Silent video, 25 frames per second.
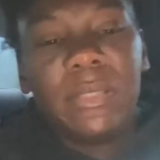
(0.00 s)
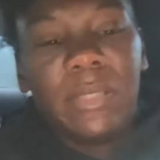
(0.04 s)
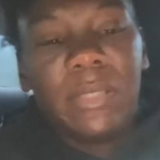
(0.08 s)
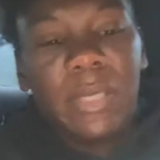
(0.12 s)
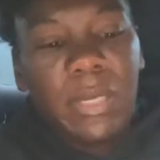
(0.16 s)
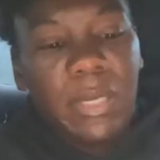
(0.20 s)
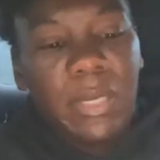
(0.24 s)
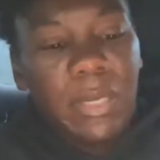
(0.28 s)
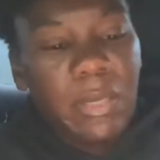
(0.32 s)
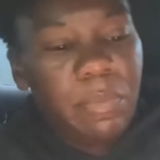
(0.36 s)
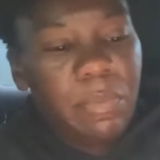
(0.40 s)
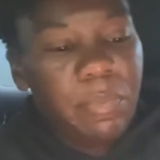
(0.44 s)

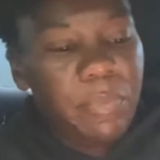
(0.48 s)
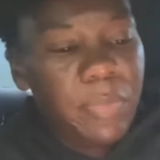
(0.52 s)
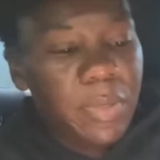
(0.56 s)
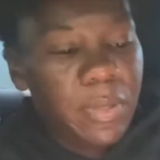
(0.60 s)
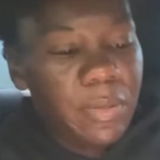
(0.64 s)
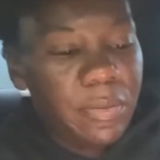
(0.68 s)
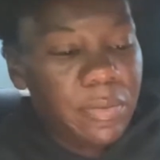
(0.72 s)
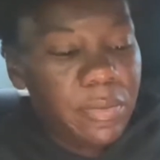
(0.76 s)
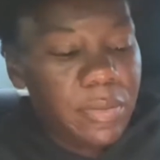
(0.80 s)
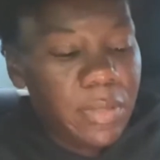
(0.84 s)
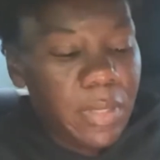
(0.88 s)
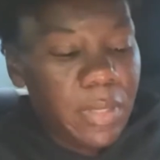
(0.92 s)
any
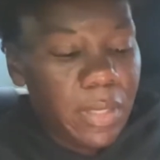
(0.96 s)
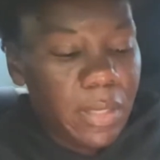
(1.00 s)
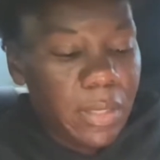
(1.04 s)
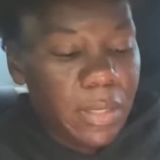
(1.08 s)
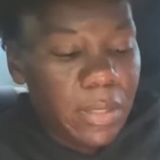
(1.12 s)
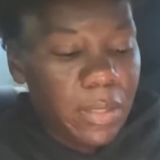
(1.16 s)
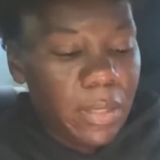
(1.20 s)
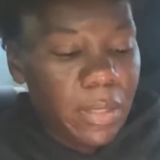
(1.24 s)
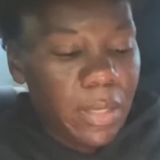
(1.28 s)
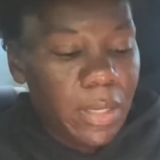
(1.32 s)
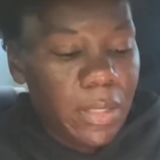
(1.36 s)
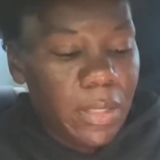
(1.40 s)

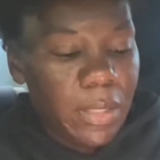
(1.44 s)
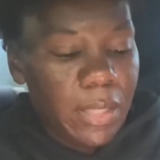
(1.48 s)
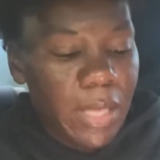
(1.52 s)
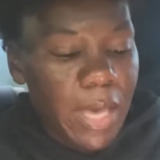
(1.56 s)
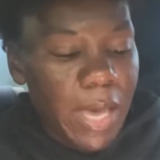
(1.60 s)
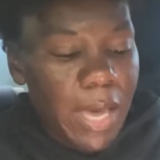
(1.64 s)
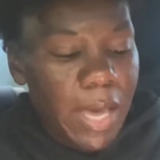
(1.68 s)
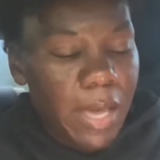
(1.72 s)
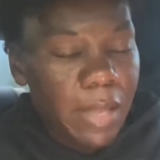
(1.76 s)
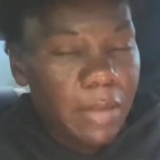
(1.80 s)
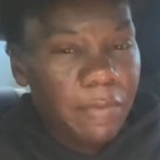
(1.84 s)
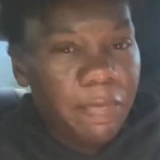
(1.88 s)
music like
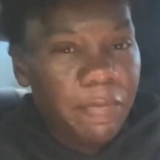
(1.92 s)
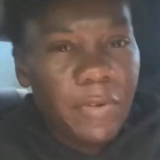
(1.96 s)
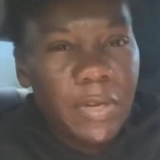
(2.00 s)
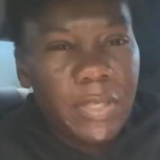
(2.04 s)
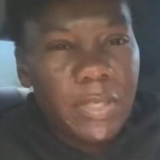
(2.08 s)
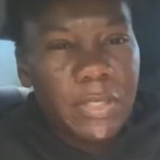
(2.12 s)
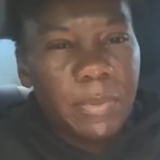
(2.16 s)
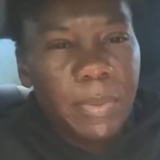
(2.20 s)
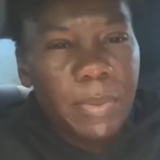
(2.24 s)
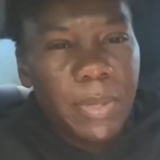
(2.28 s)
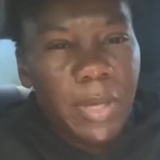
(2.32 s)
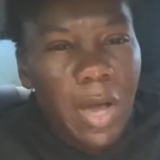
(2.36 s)
that for
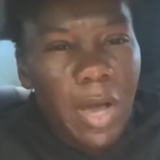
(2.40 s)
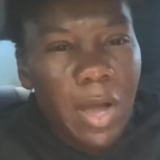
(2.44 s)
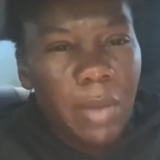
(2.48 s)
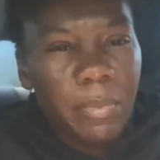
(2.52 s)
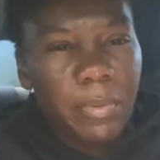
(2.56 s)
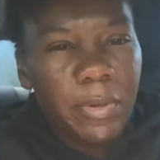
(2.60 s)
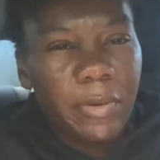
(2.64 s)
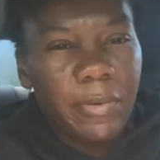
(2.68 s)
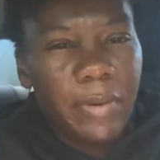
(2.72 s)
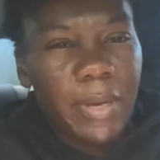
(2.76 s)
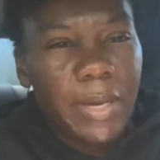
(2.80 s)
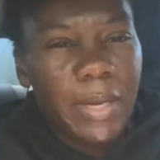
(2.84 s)
it to be
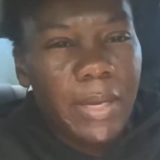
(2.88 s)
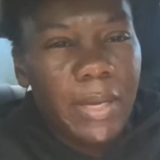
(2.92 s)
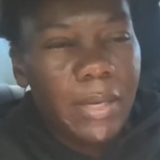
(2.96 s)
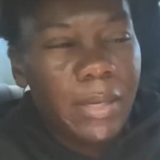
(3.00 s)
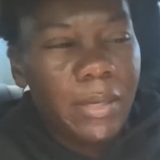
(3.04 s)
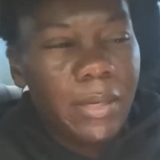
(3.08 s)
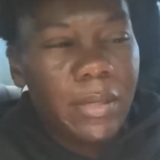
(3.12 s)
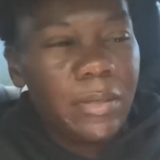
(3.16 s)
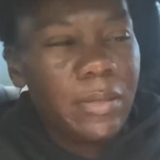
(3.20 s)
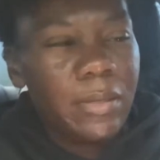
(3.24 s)
copyright.